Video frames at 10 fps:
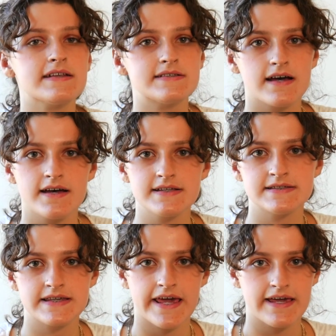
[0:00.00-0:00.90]
It
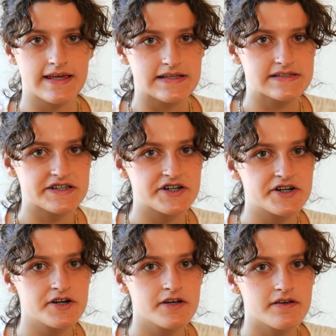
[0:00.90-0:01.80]
does get
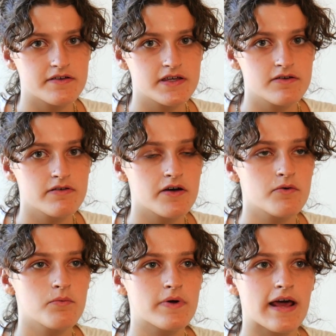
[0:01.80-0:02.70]
easier, you
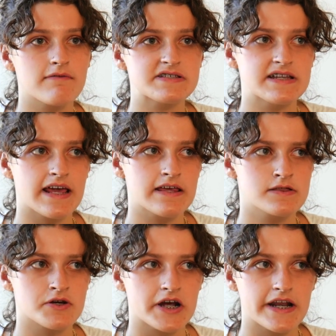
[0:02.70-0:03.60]
know. When I was in
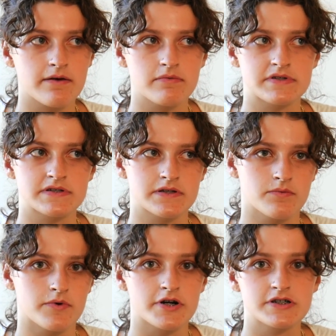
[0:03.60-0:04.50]
eighth grade, it was the
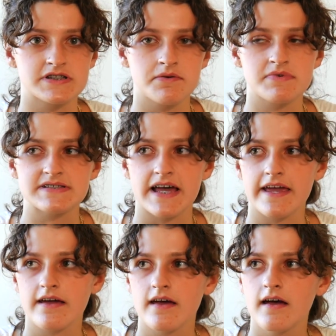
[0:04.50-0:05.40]
worst. It was
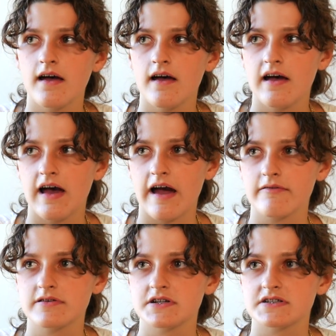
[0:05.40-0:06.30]
like I
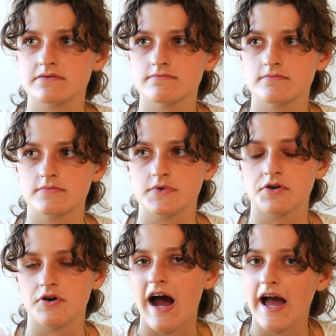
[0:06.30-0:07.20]
would just
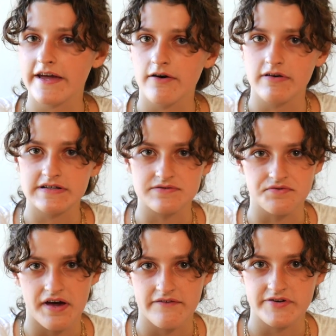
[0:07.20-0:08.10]
cry going to
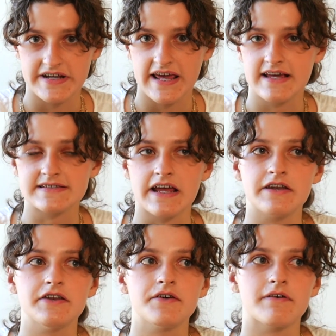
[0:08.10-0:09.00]
school every day because I
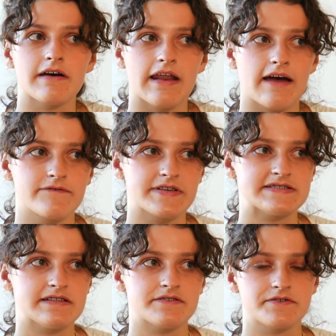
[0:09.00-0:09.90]
knew I'd have to
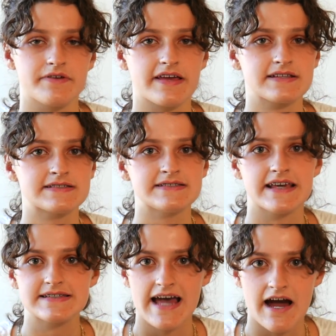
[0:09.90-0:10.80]
sit through like
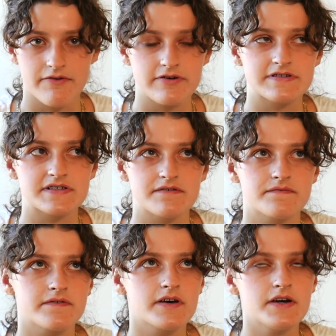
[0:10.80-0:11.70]
6 hours
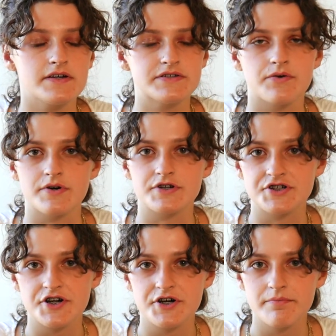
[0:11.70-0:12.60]
of
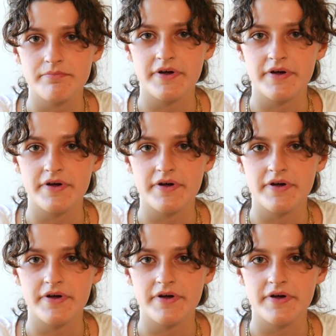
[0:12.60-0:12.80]
torture.